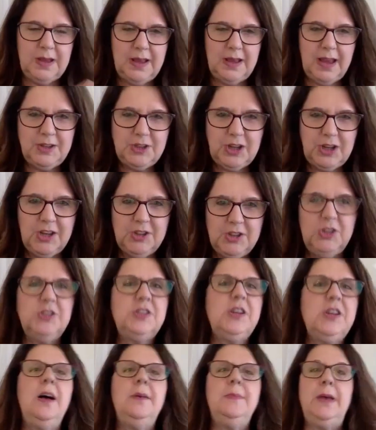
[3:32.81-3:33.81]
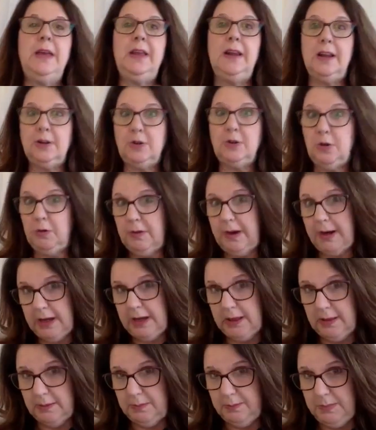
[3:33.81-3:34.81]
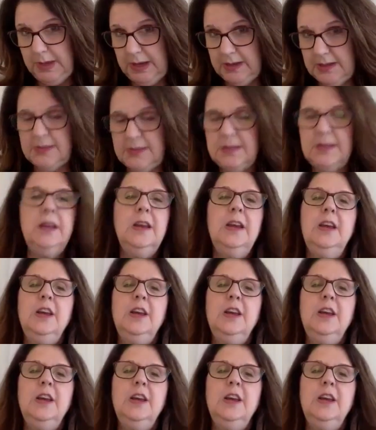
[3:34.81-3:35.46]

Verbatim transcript: education job and a curriculum piece.